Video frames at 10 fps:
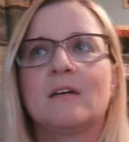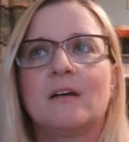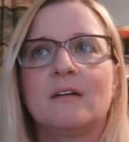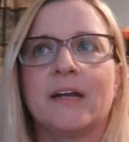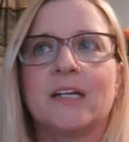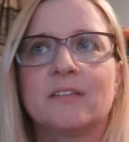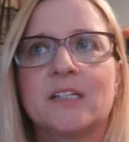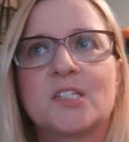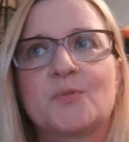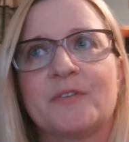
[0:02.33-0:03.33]
All right,
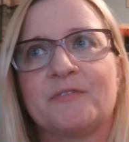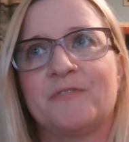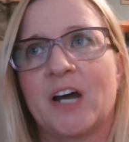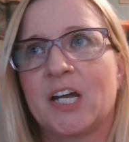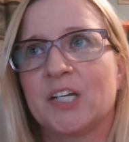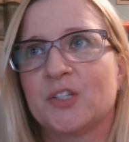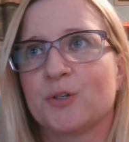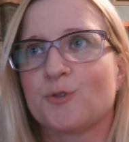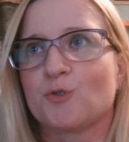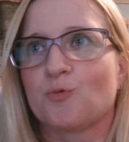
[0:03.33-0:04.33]
let's refine
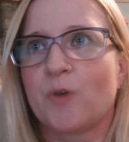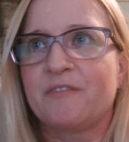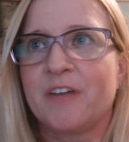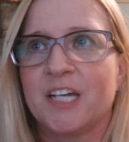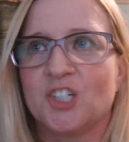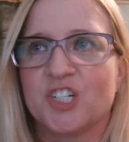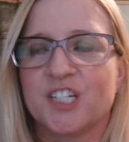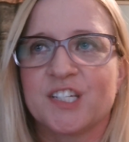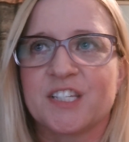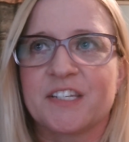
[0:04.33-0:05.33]
those rough
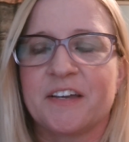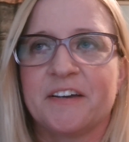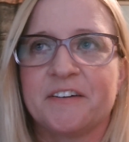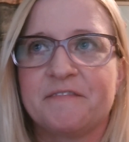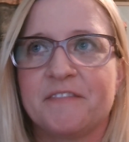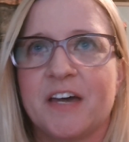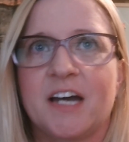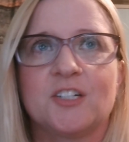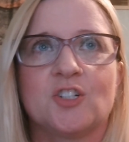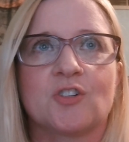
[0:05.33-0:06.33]
edges of
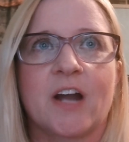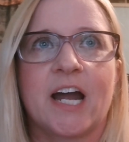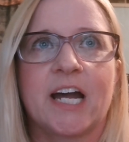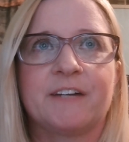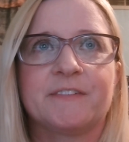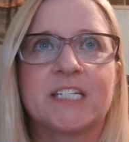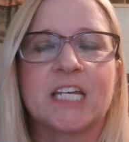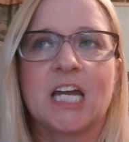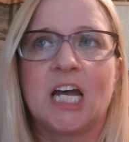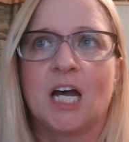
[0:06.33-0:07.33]
that draft.
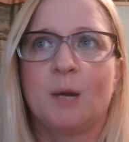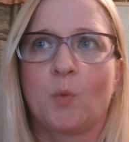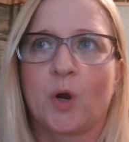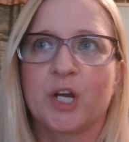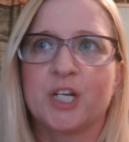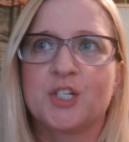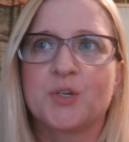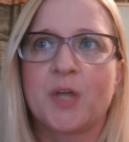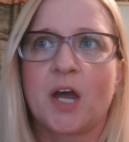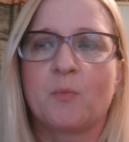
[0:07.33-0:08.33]
We're going to
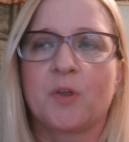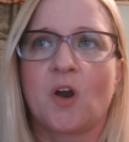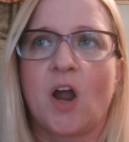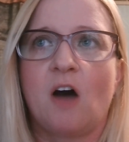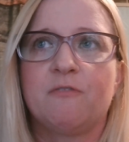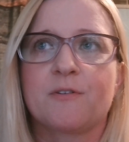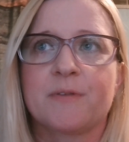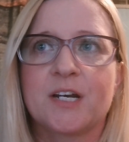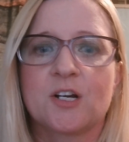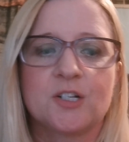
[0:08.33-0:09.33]
do that with our alpha
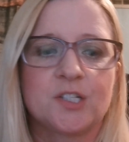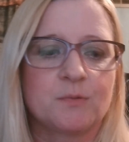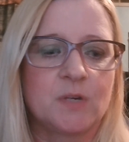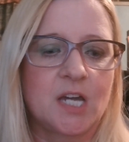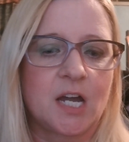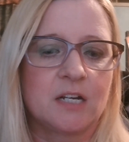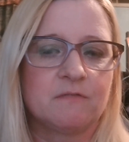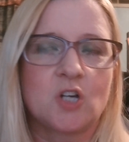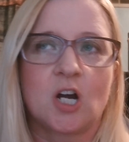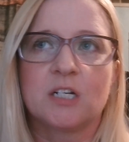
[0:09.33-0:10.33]
readers. We kind
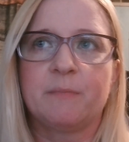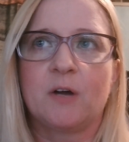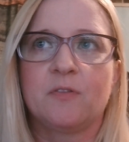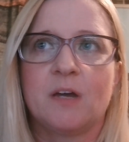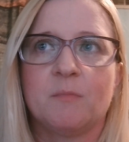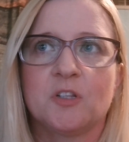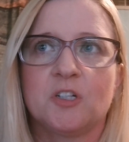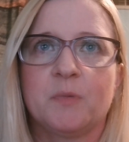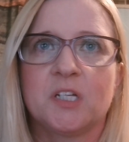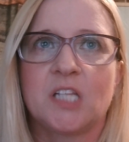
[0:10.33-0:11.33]
of talked about them a
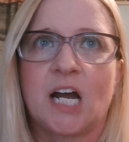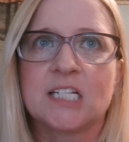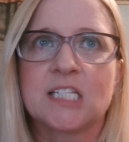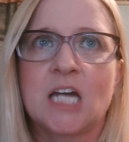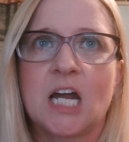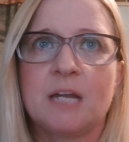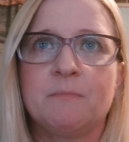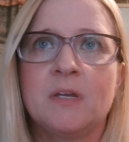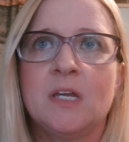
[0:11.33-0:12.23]
little bit last time,